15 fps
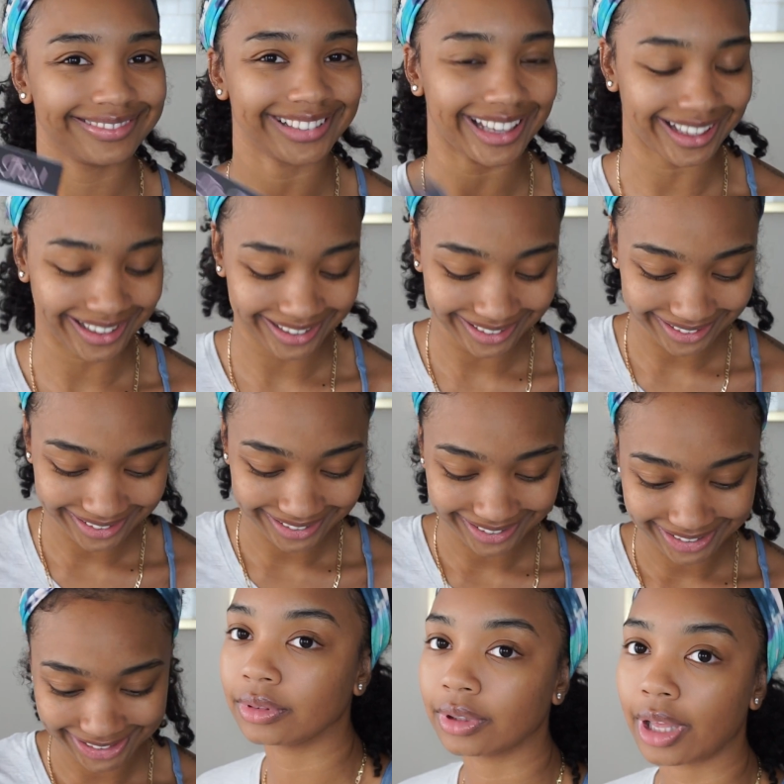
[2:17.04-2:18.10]
Yeah.
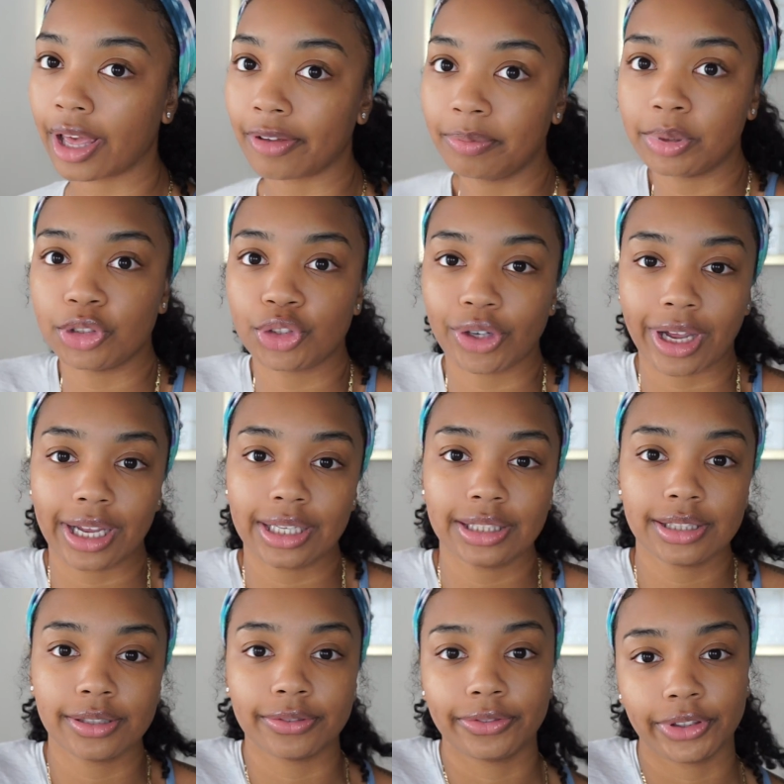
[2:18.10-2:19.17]
I've been trying
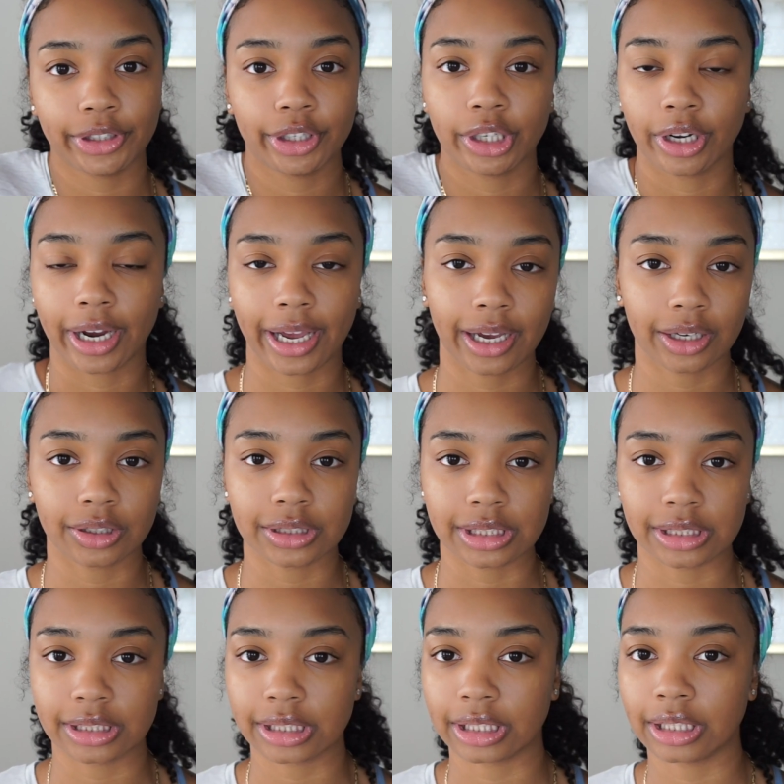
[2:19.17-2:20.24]
to figure out
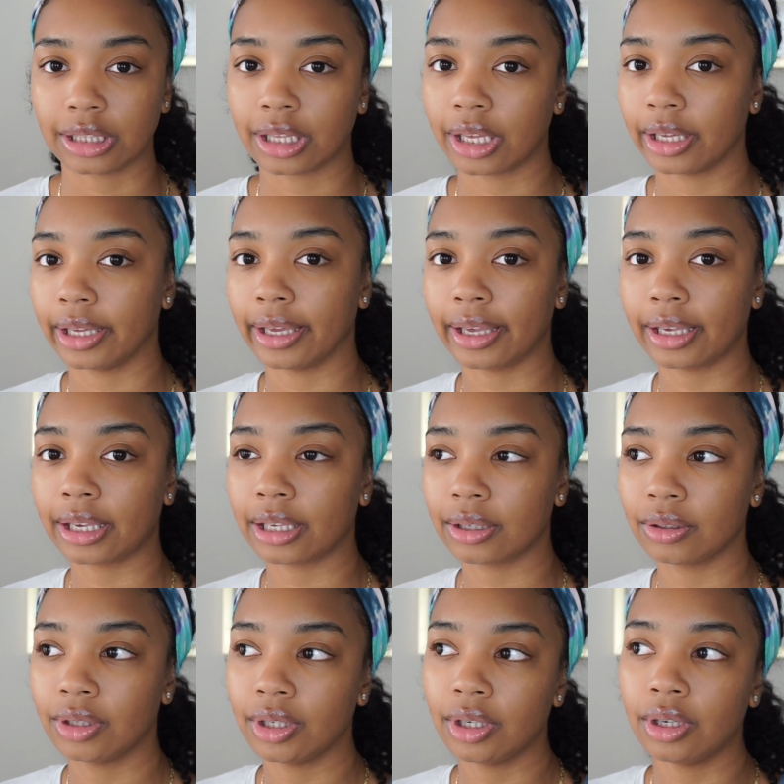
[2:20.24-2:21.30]
since then, like,
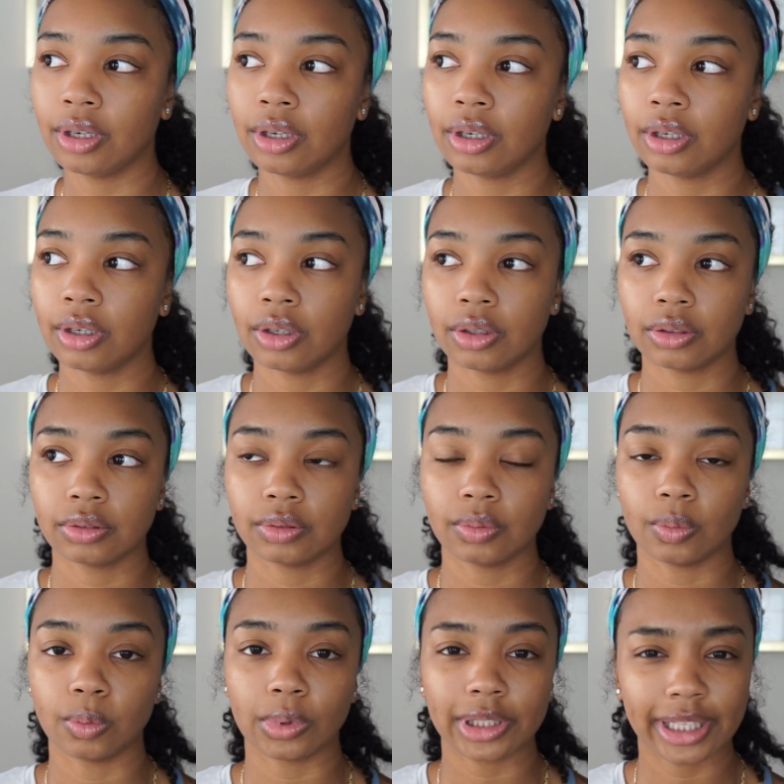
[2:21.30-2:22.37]

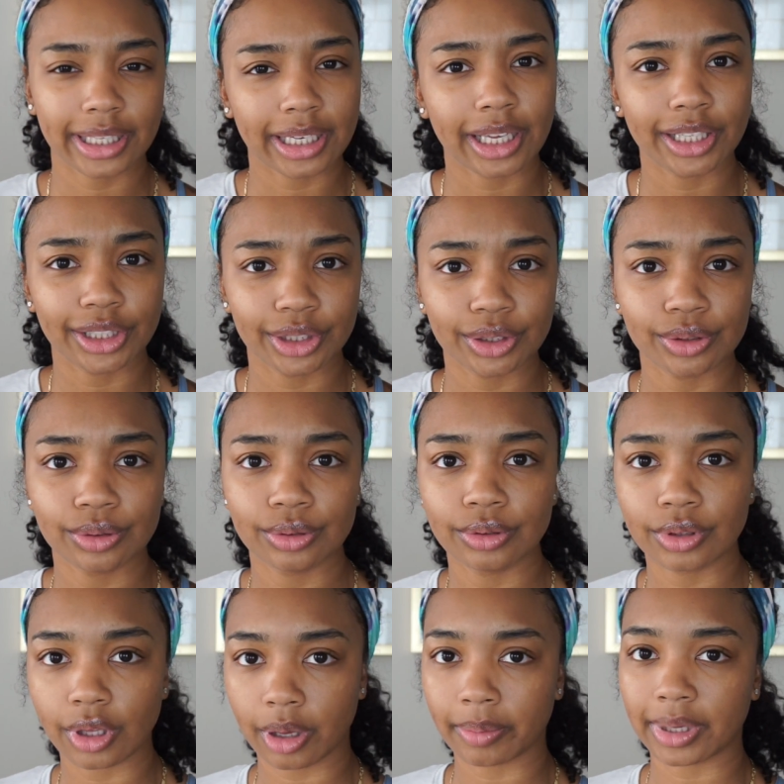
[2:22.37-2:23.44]
what can I
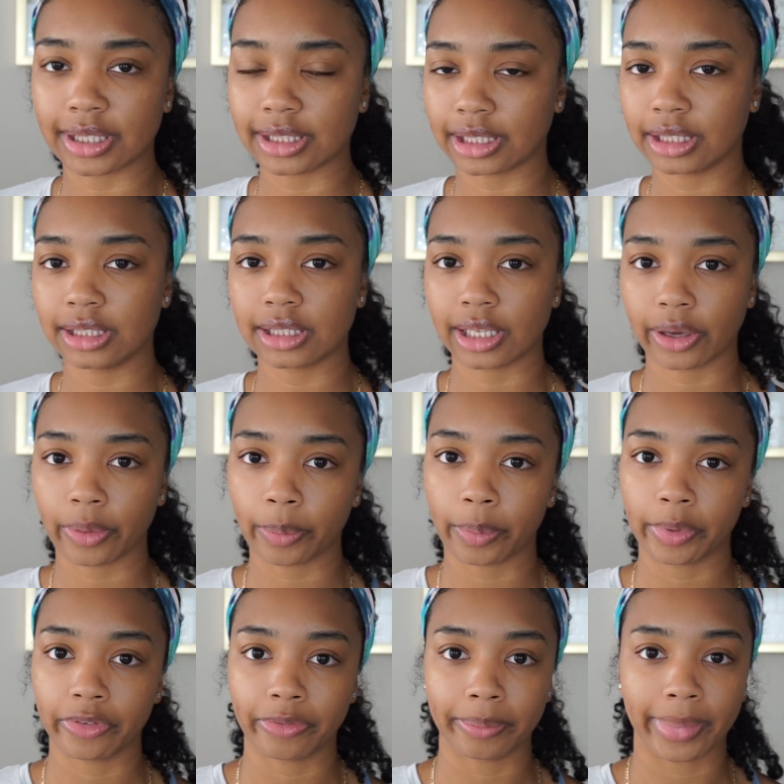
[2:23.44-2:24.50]
use on my skin to
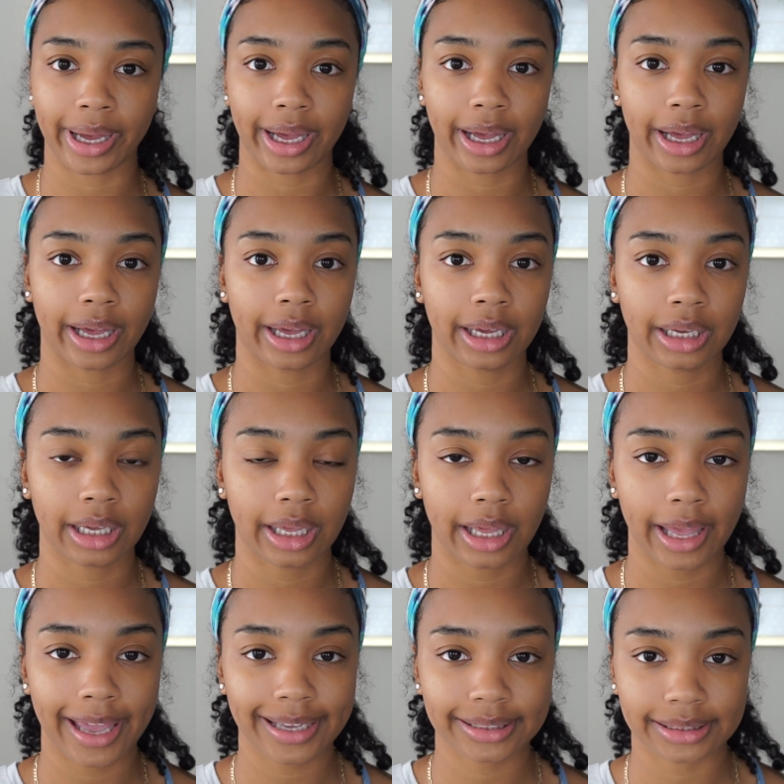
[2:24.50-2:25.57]
help with my
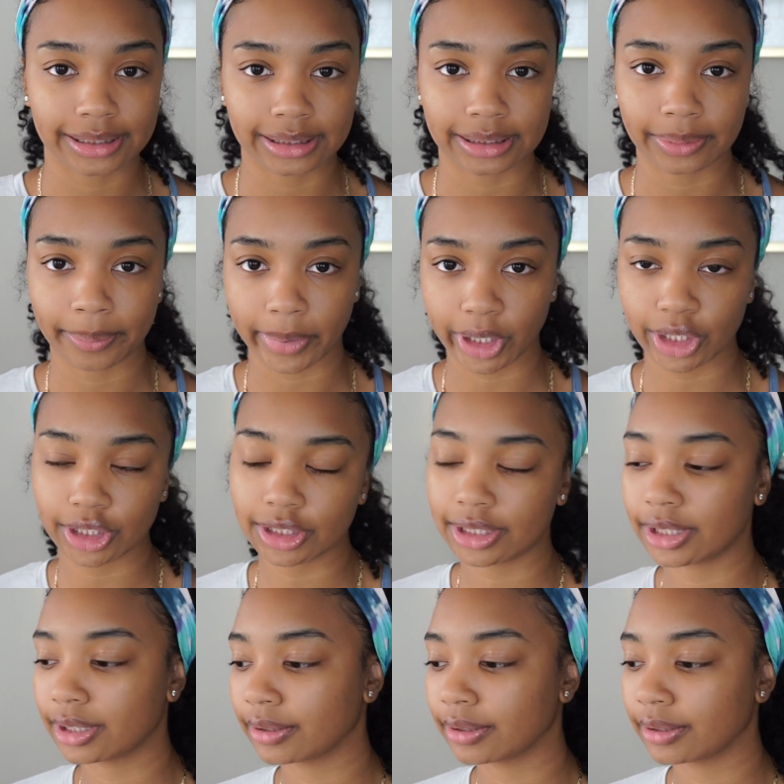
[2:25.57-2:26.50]
acne marks?